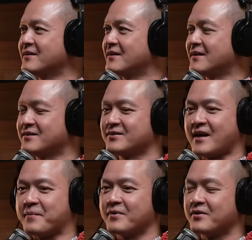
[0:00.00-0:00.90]
Ah. Just that
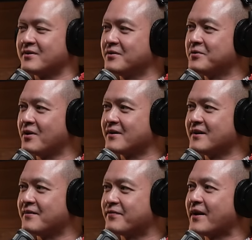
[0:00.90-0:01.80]
I'm not no longer
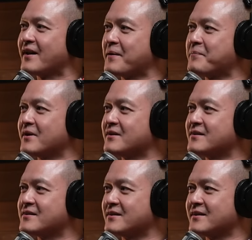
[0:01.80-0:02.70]
a frontline
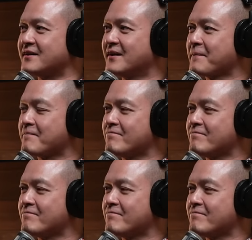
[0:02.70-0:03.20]
politician. So you're now